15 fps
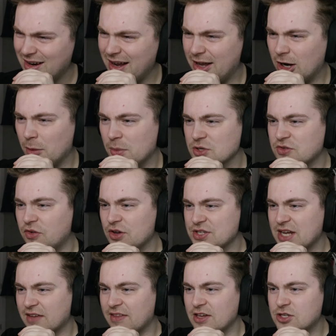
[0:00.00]
It almost
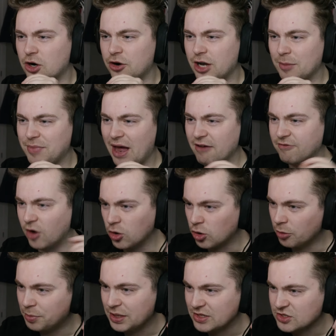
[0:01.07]
feels like they turned up that
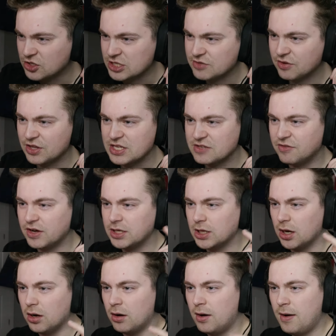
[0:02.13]
vocal piece just for this
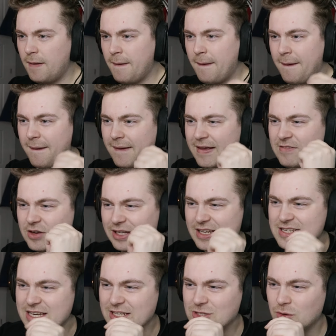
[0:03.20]
video. Even
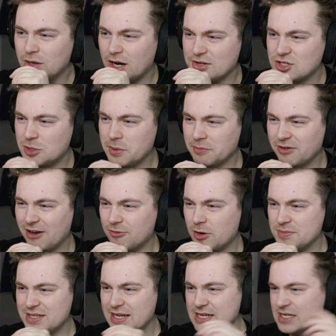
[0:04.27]
listening to it on streaming
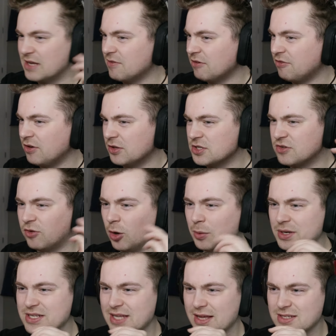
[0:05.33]
platforms, it doesn't even feel as
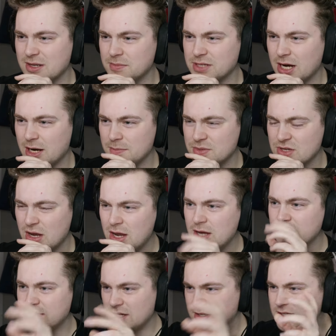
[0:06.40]
forward as that sometimes.
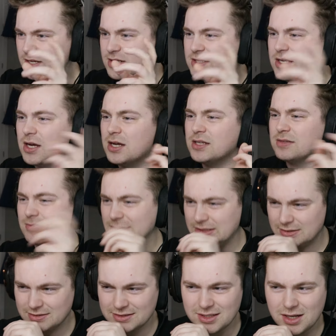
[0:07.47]

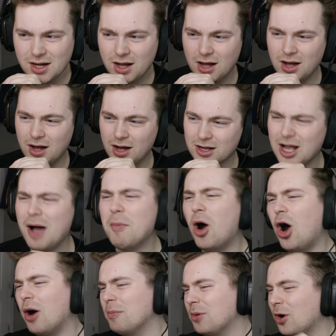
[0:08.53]
Come
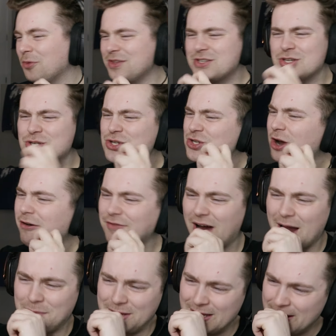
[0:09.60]
on, bro. This is so
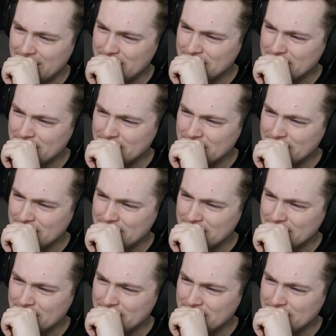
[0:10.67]
vibey.